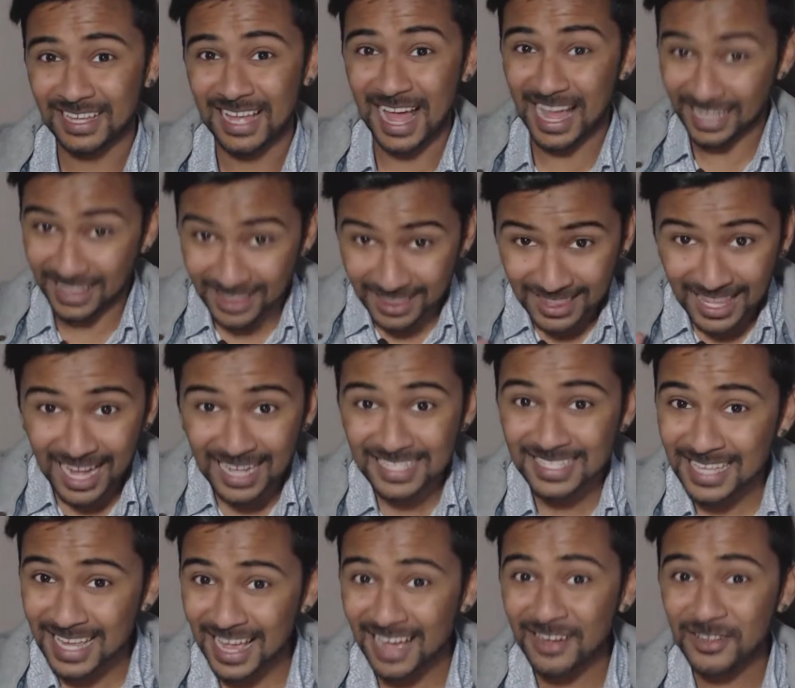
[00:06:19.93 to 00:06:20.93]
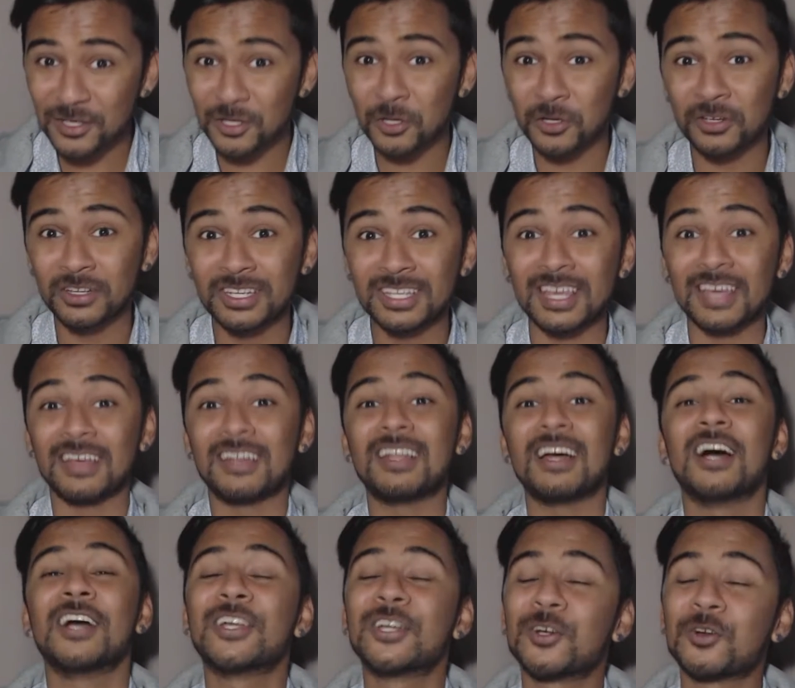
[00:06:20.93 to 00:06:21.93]
And that's how you get
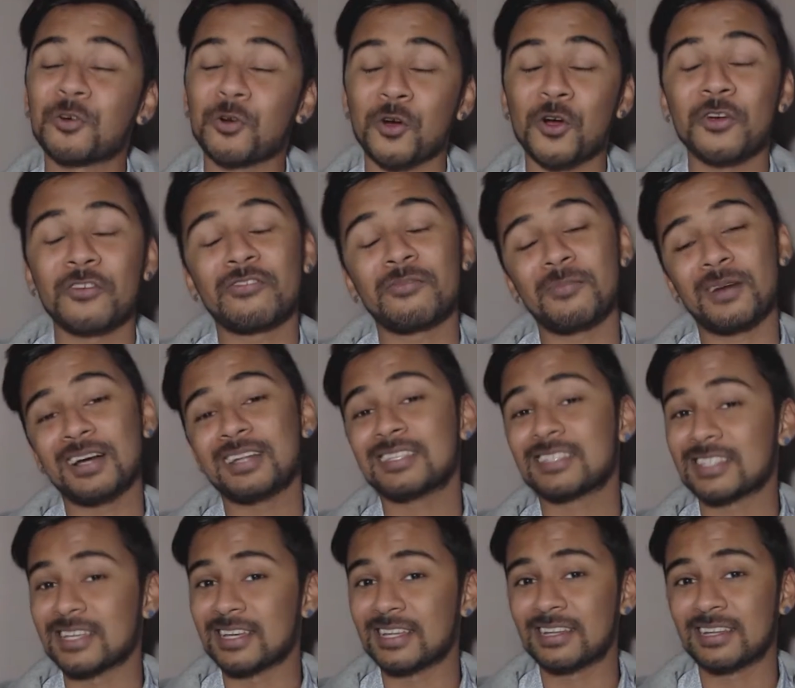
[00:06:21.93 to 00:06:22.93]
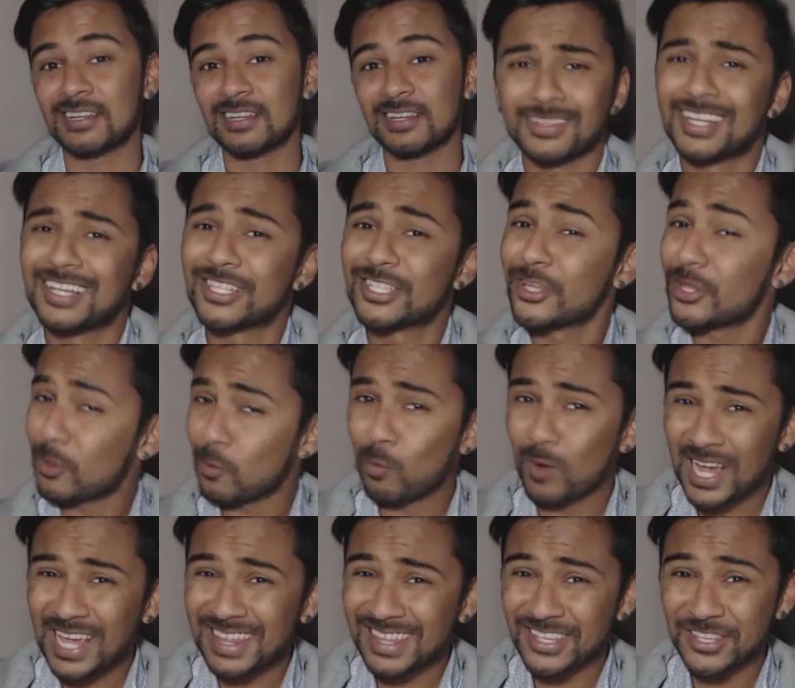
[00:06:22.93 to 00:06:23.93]
a growth mindset. So the
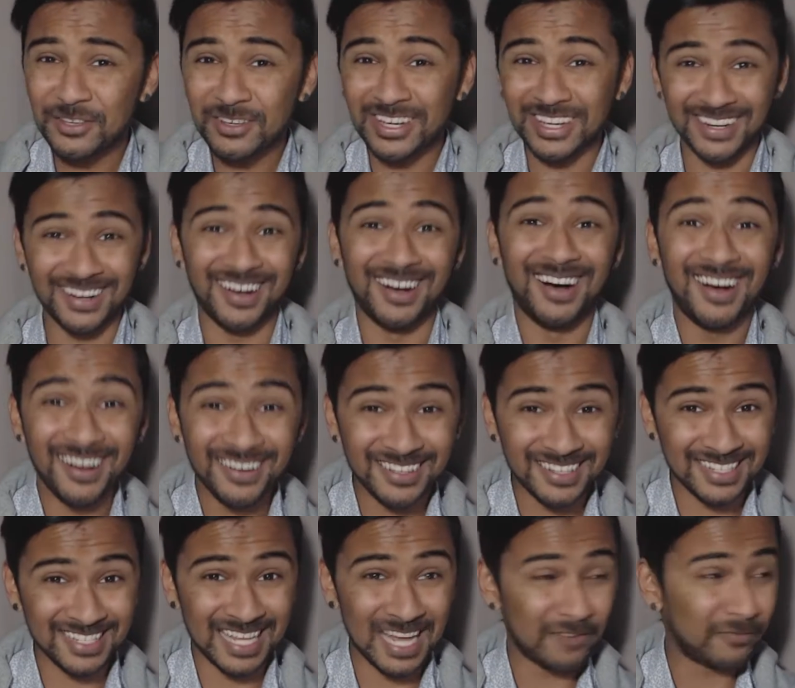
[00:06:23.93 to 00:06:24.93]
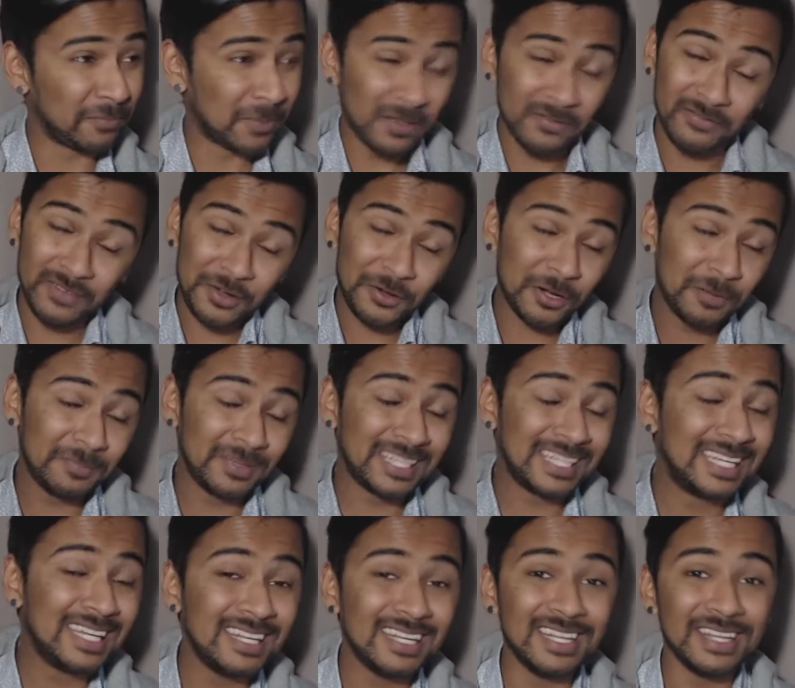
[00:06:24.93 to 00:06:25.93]
way that you can harness that from the very
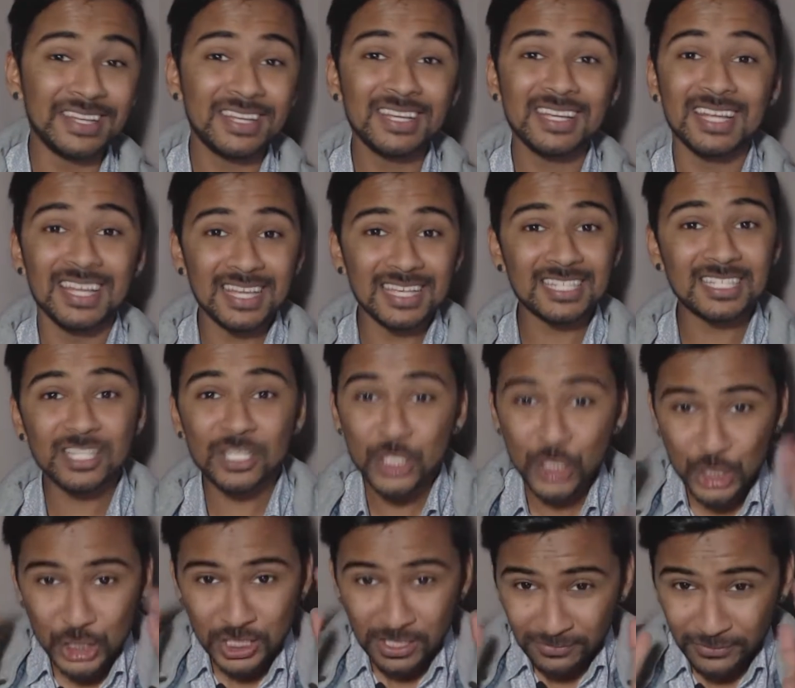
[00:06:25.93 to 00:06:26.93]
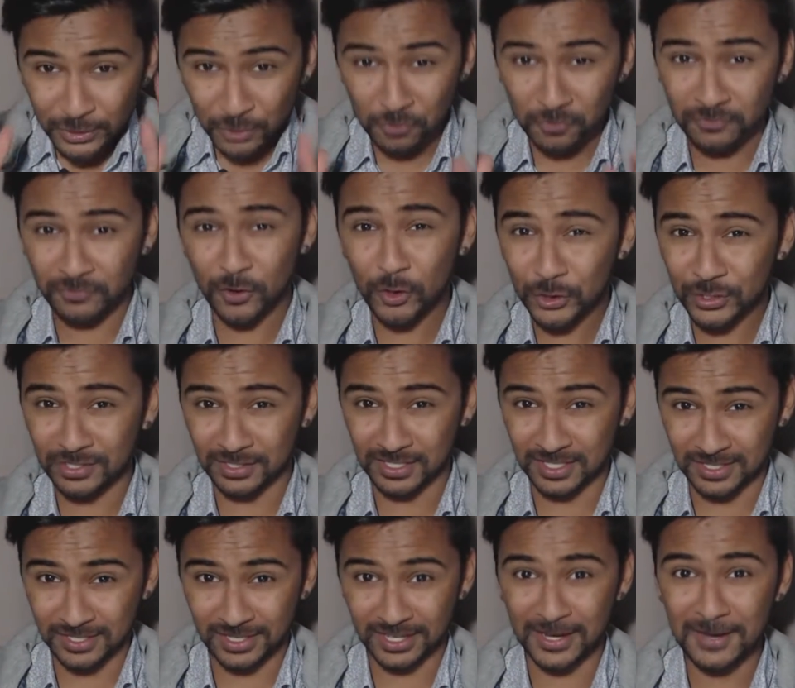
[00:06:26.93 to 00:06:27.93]
beginning is to shift your
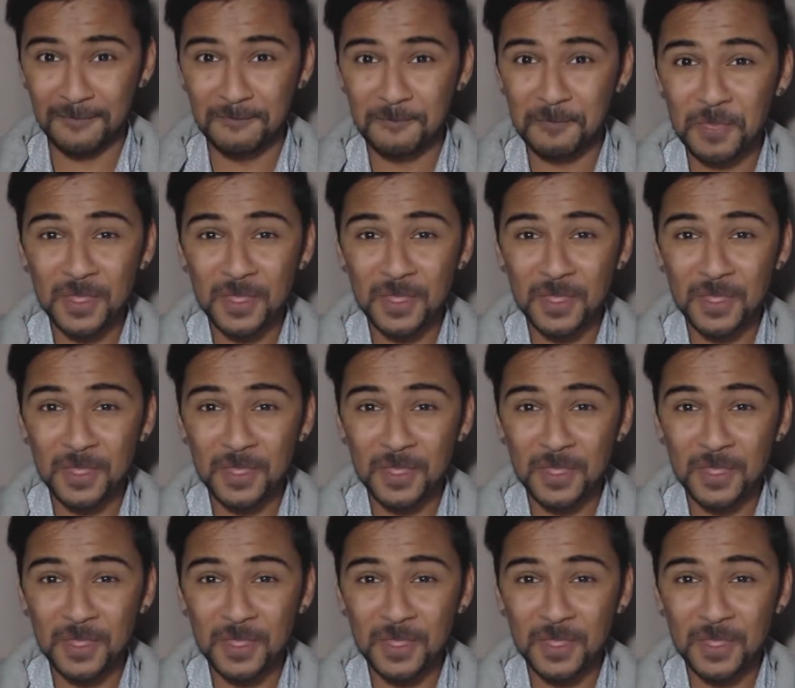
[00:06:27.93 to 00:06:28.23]
focus, okay?